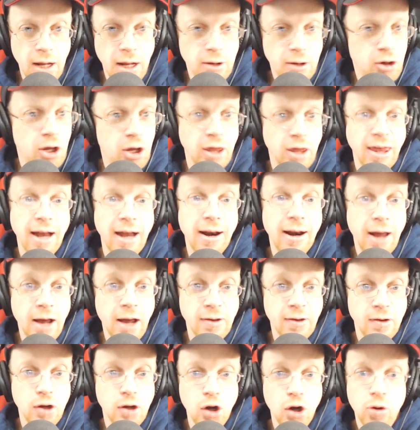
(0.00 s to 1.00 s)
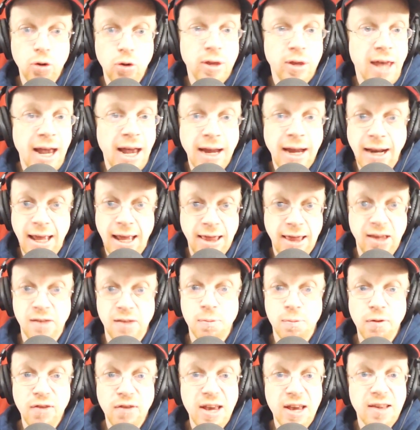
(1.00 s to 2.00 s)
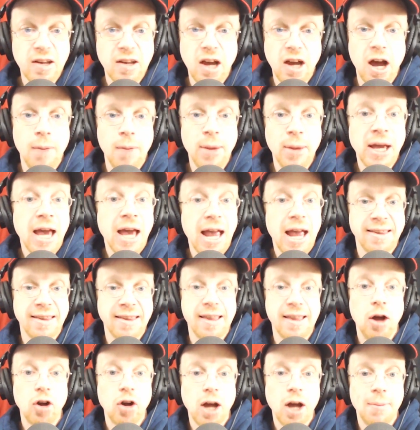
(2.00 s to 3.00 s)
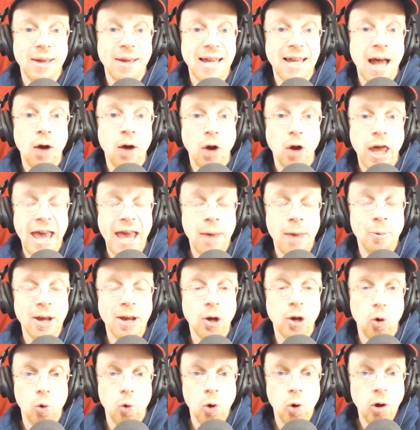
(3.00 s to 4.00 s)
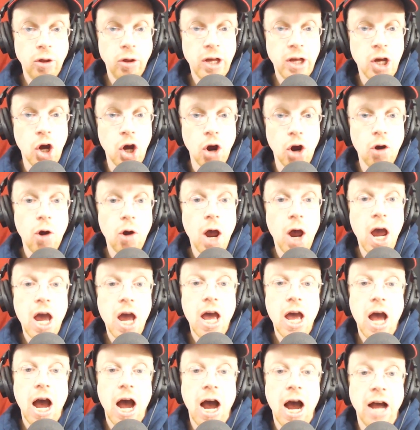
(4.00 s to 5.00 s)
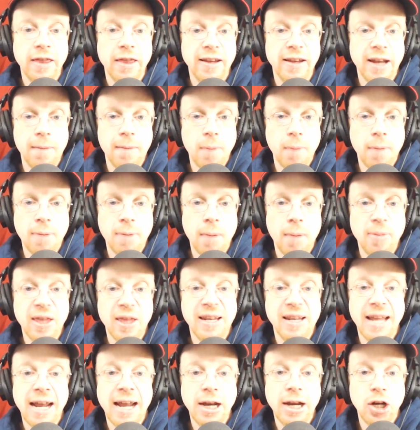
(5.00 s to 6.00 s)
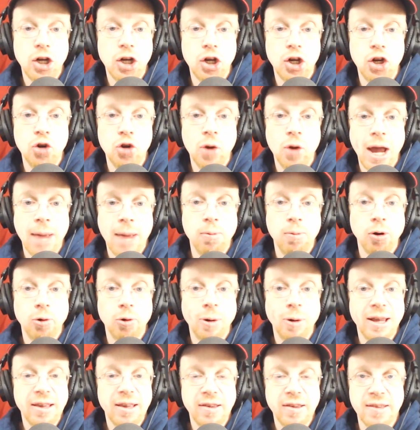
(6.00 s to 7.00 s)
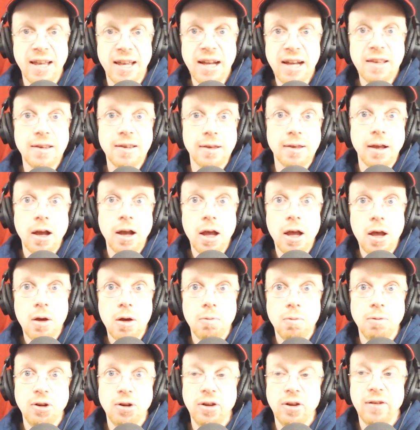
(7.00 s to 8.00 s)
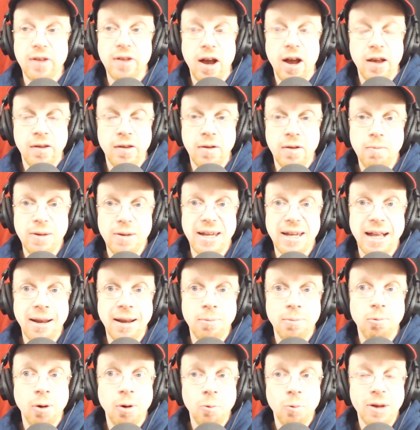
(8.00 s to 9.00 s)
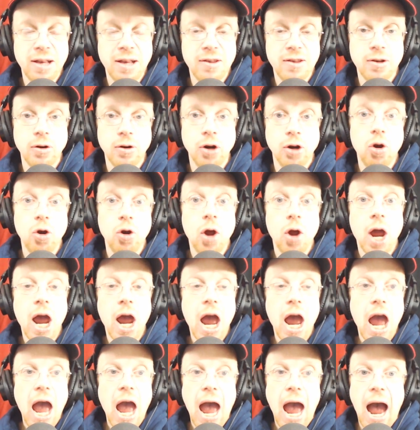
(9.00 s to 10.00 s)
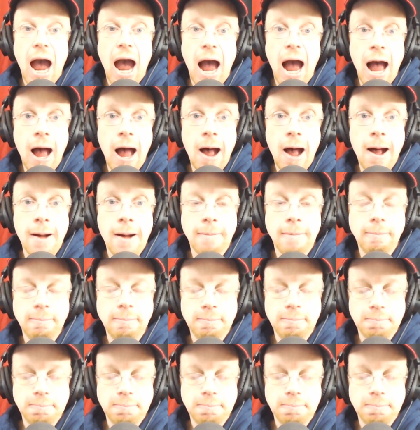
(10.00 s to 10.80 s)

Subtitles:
To let us know that this movie is coming. It's now coming out a week earlier. They did bump up the date to April 26th, which is awesome. We get it 1 week sooner. I